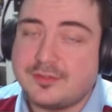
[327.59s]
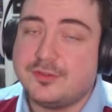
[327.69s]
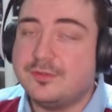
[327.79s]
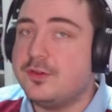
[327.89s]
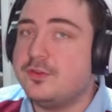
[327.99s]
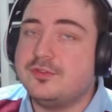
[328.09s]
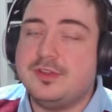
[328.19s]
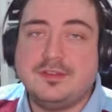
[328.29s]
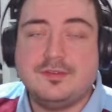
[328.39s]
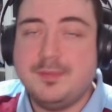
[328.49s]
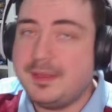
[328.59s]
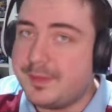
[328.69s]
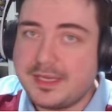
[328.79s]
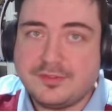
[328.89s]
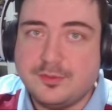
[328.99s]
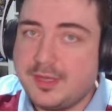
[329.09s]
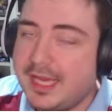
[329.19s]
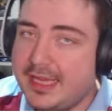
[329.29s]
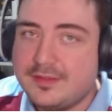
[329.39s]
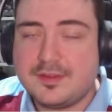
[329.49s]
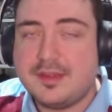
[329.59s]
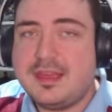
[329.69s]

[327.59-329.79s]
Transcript: So, of course, it's made by two K.